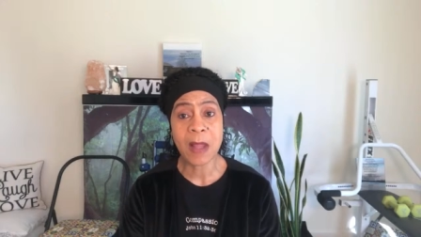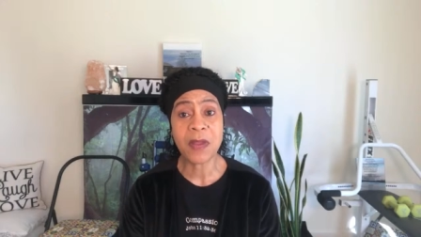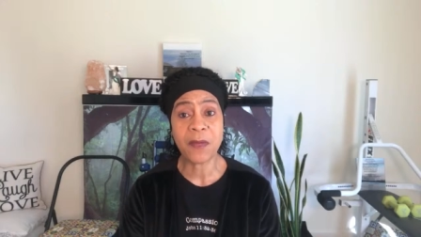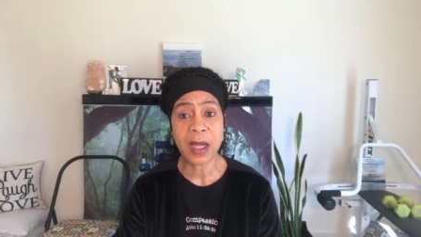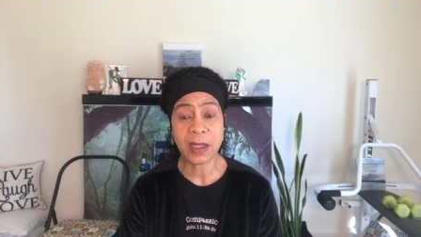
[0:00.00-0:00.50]

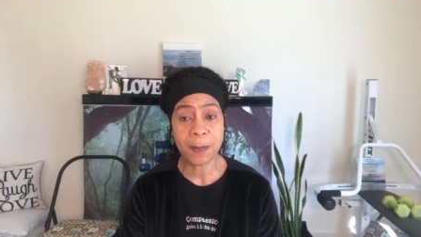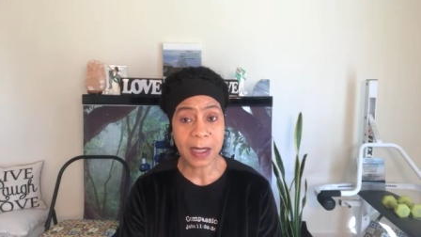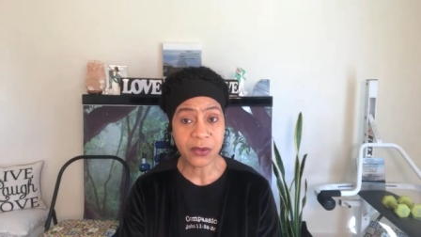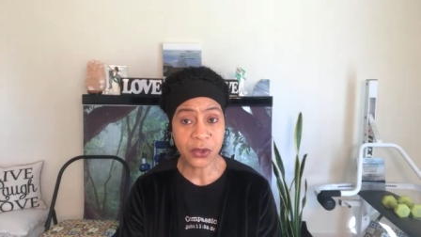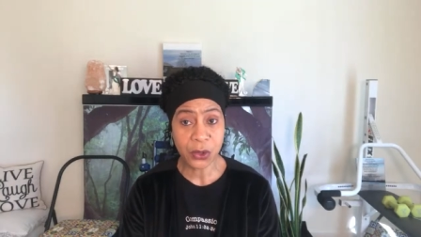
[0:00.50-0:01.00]
divided
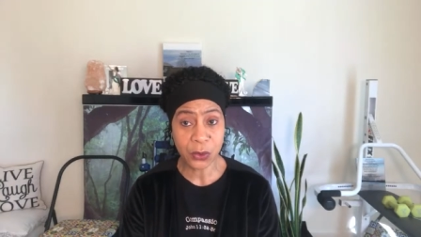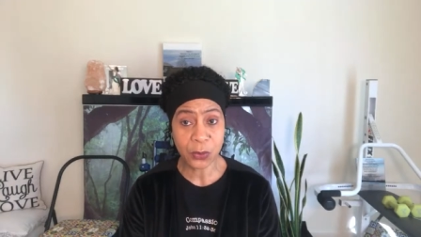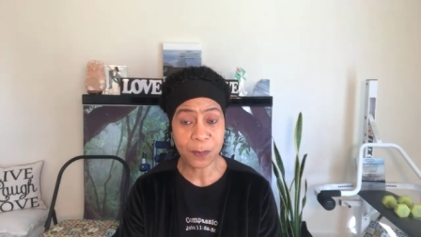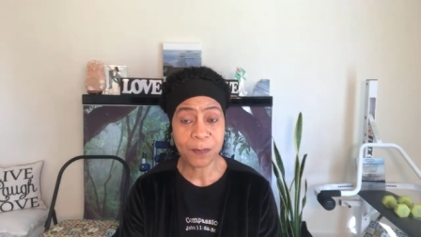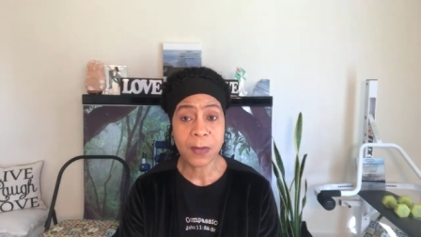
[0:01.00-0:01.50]
by 2,
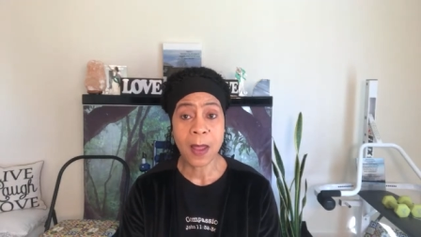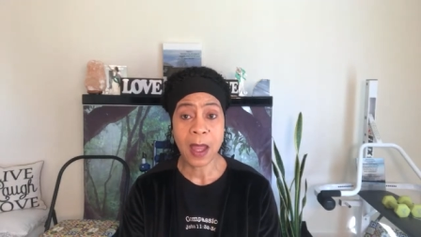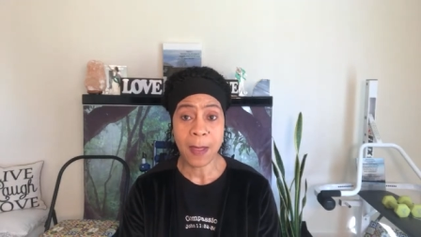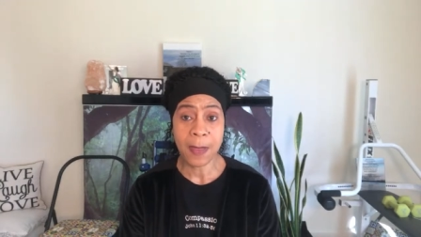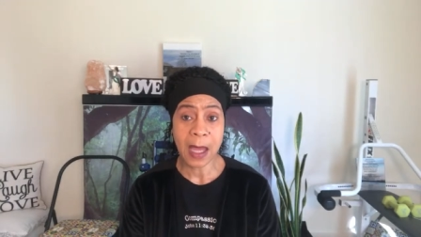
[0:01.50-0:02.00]

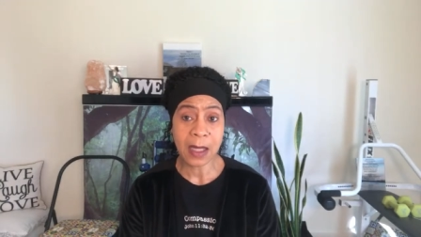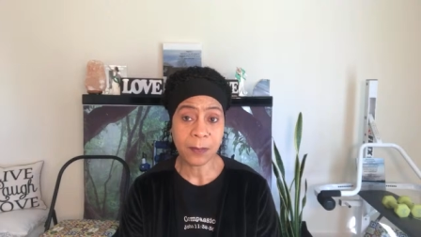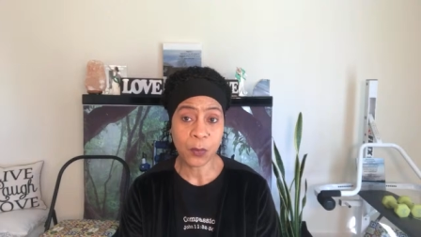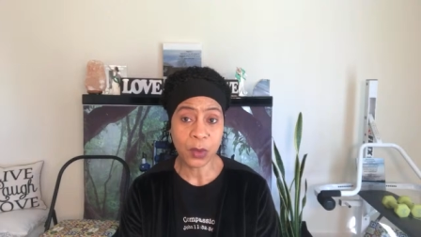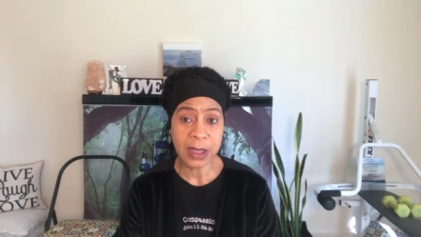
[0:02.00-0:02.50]
and that
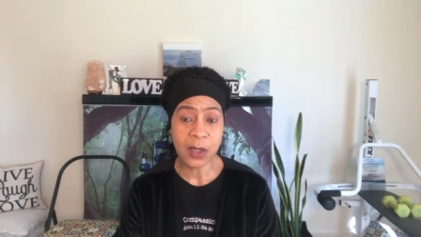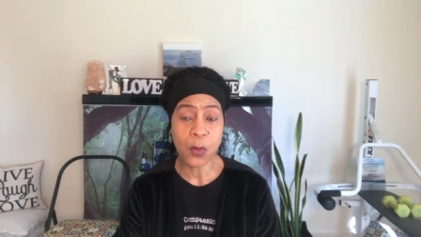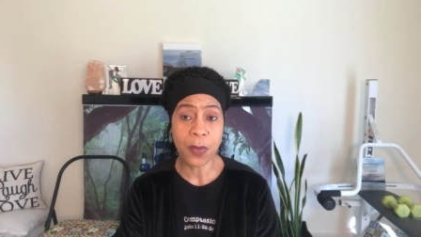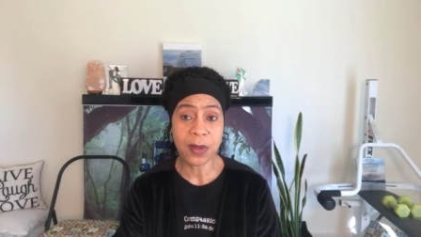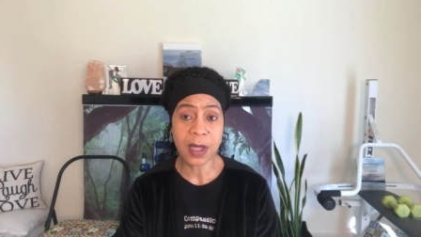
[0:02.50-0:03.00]
will
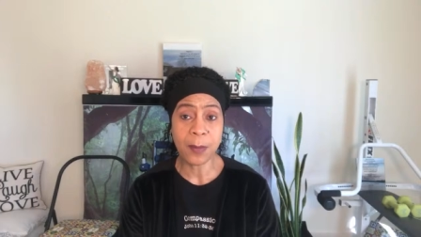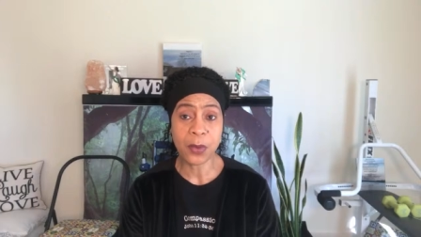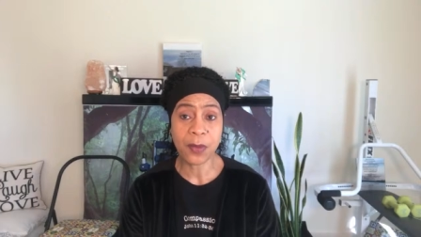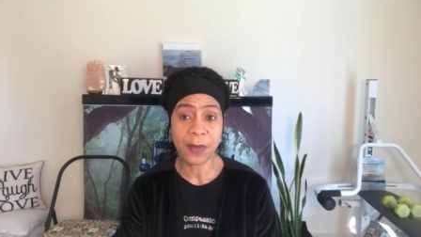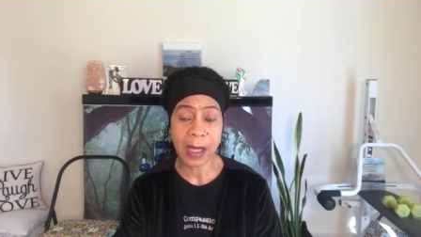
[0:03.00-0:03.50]
equal the number of